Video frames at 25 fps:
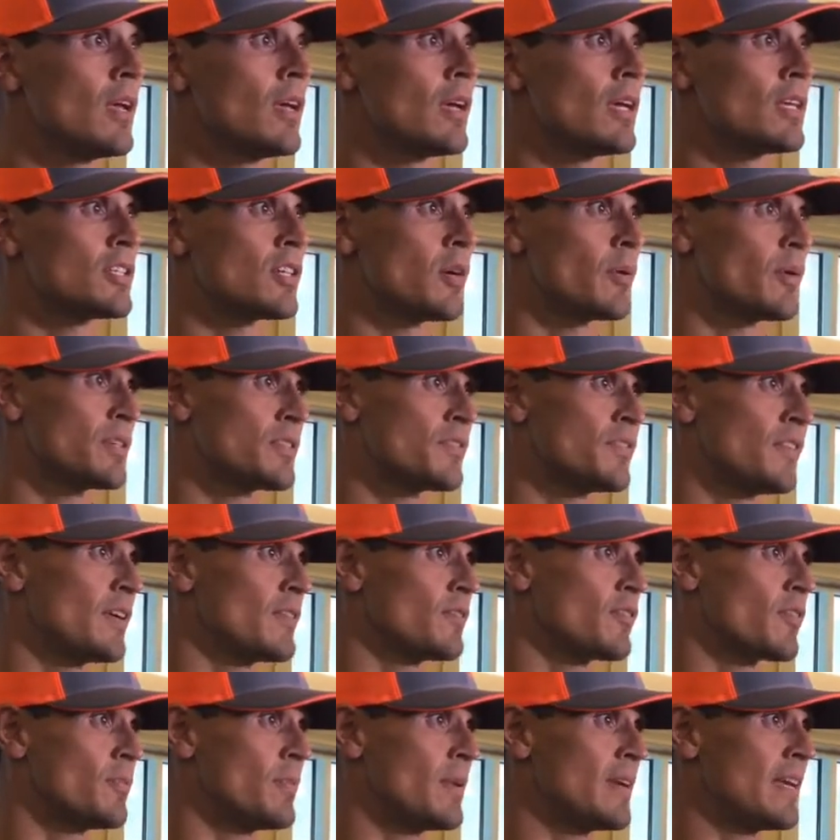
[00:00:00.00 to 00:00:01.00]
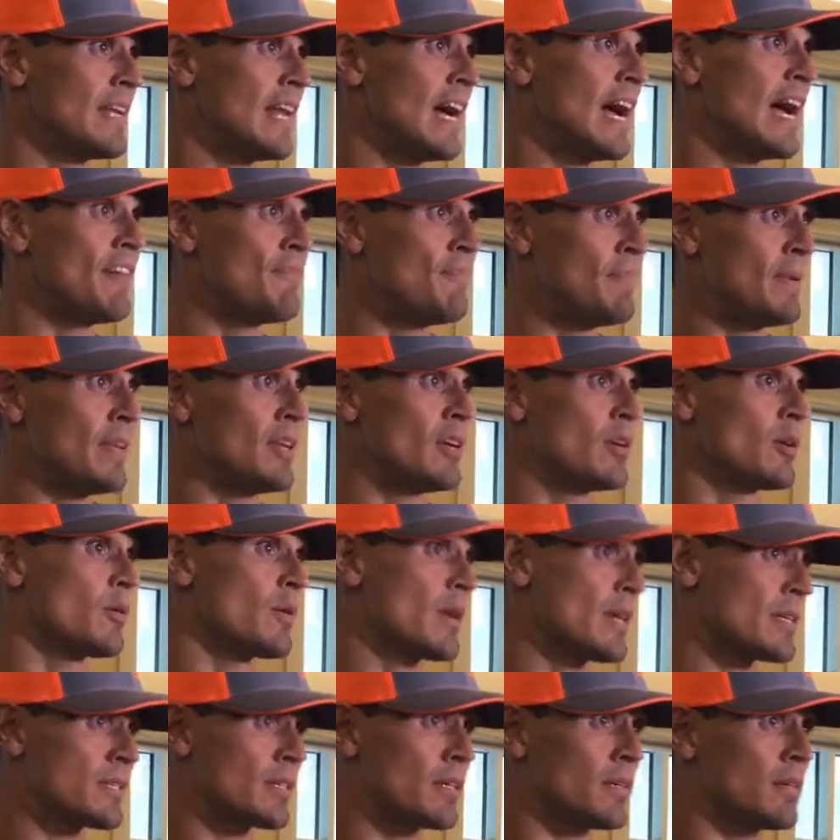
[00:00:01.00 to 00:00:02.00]
It's always fun for me. Now, I've been here
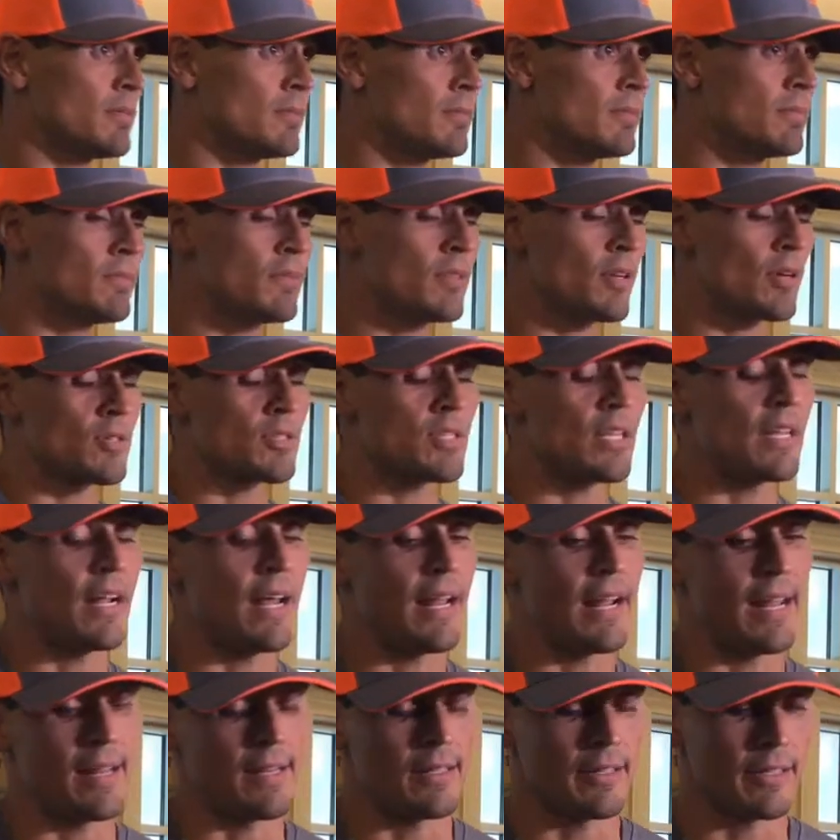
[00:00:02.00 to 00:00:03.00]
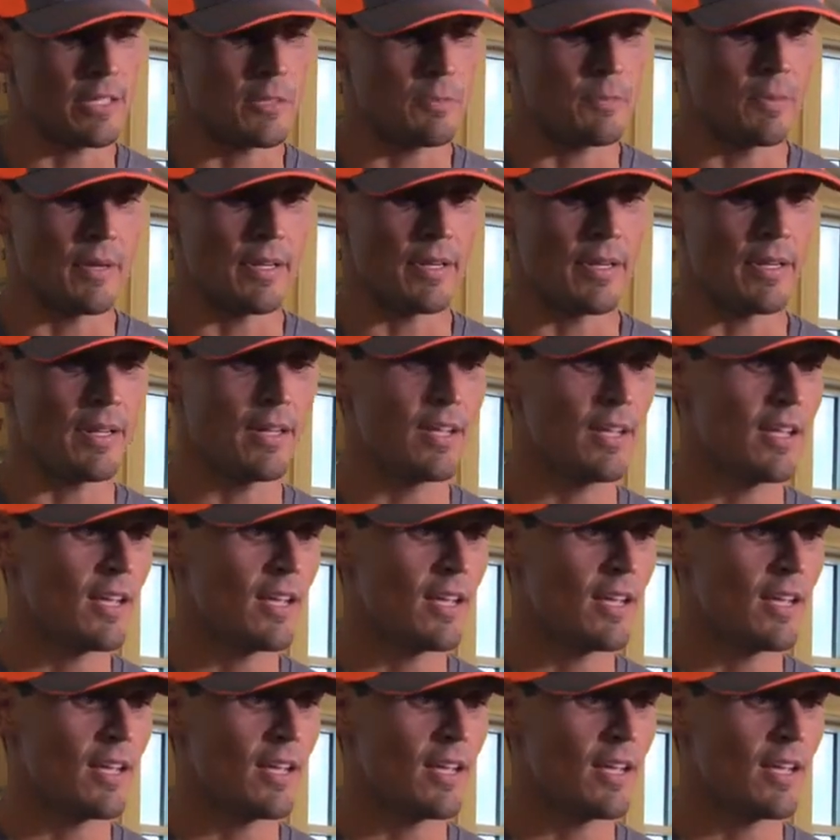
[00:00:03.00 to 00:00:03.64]
as a Thursday night analyst, but